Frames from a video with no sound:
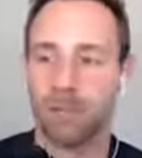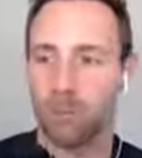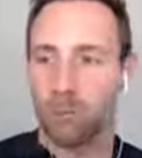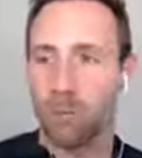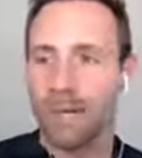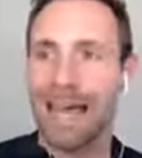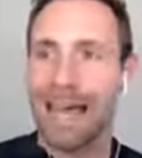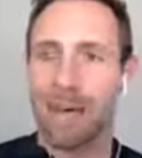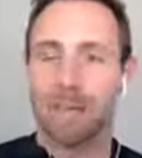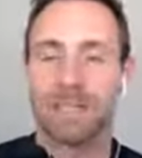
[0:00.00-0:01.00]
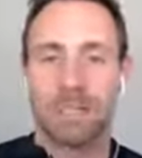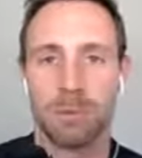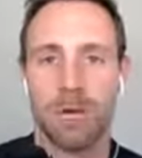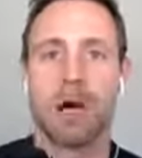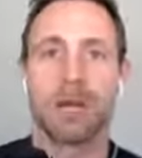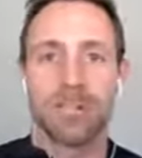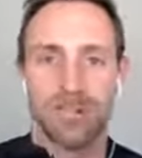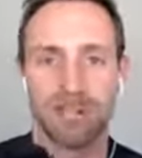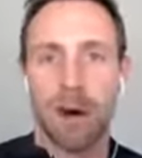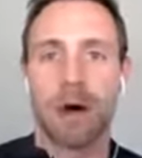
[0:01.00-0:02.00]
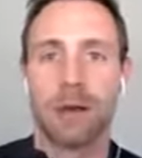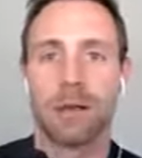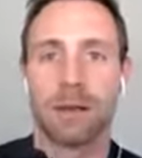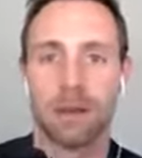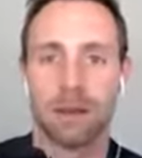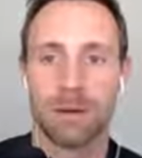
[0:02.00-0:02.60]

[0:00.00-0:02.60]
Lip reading: we have a subconscious mind